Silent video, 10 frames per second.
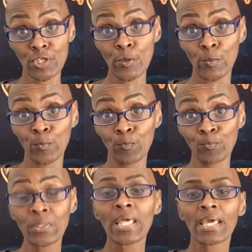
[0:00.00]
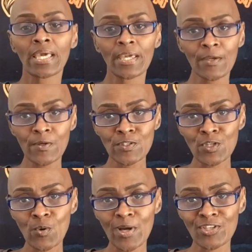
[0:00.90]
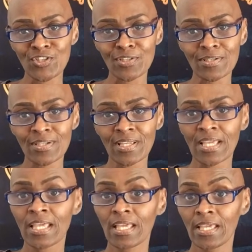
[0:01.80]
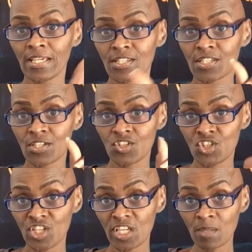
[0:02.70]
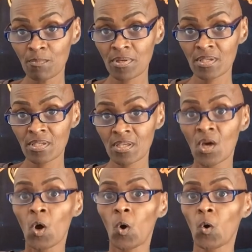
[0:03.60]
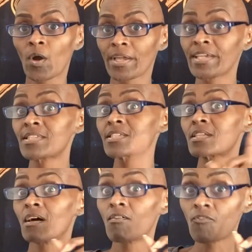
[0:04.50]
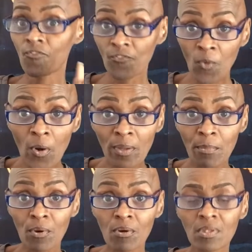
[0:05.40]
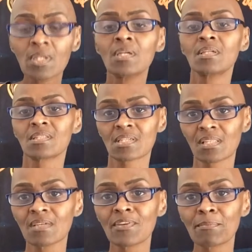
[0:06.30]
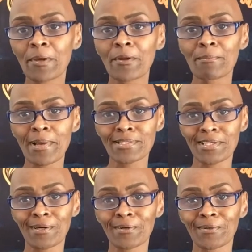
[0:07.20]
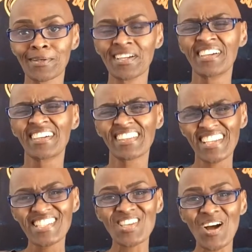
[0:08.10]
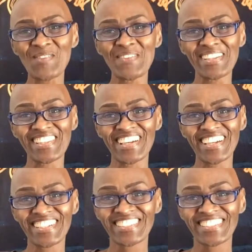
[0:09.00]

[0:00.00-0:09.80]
So here's the question. Is it cheap or is it affordable to live in Merida, Mexico? Let's talk about that.